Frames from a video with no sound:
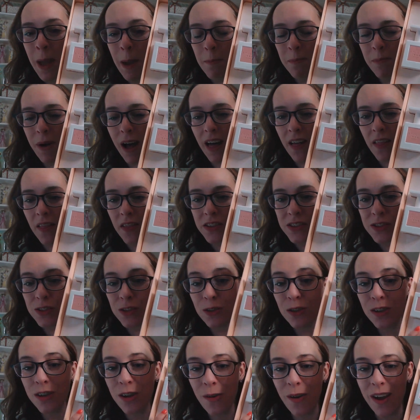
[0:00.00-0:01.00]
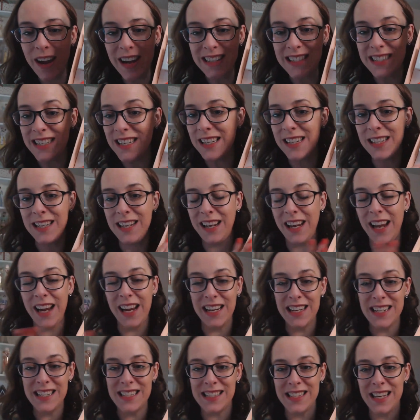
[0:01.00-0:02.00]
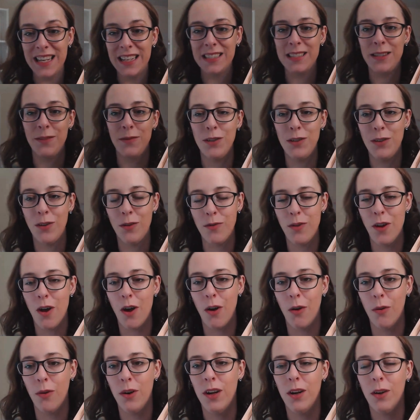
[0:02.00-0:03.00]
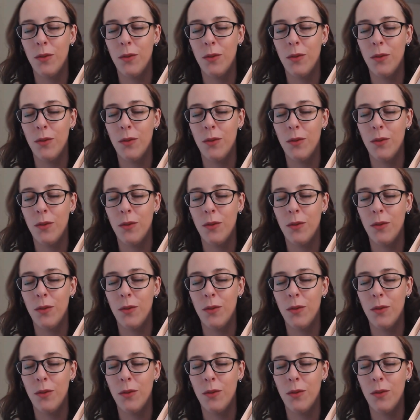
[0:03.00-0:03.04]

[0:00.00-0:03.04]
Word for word: But Studio 1886, if you don't know,